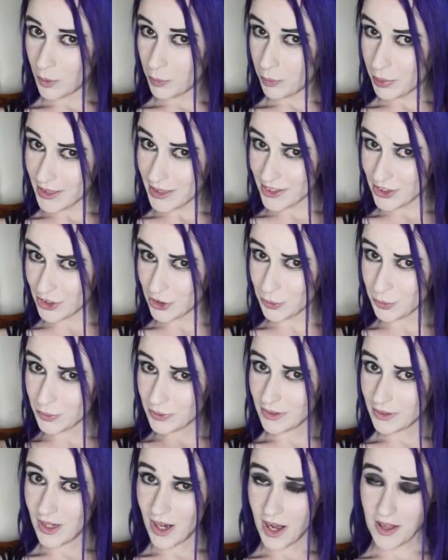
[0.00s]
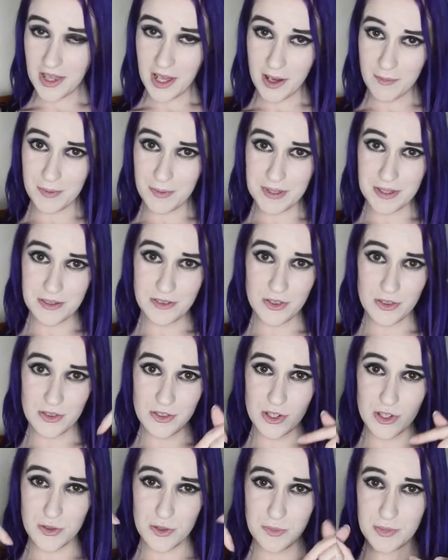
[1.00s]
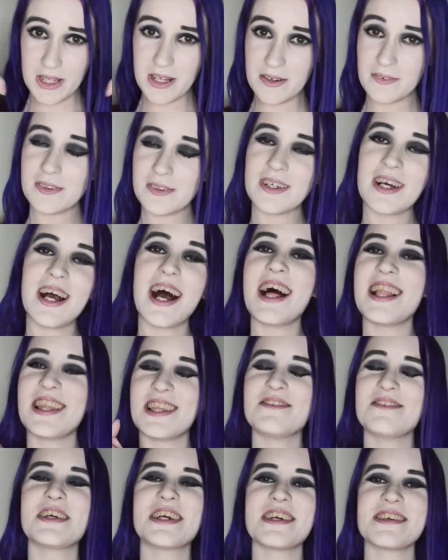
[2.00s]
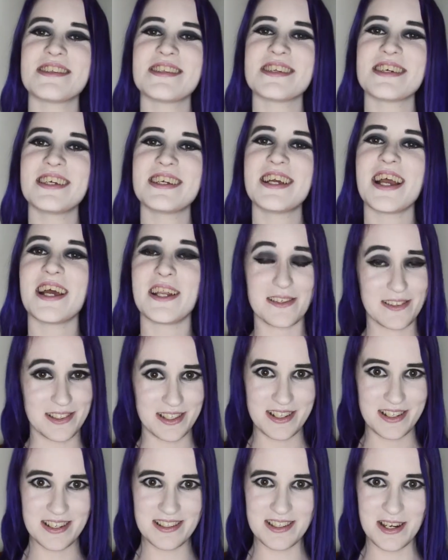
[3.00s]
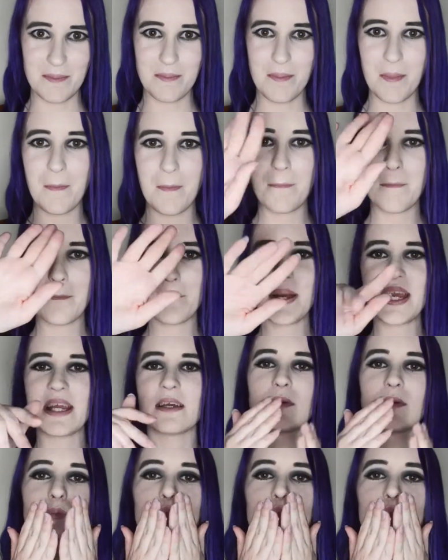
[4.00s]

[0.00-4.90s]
But as usual, all the helpful links in the description below. I love you guys dearly, and I'll see you next time. Bye!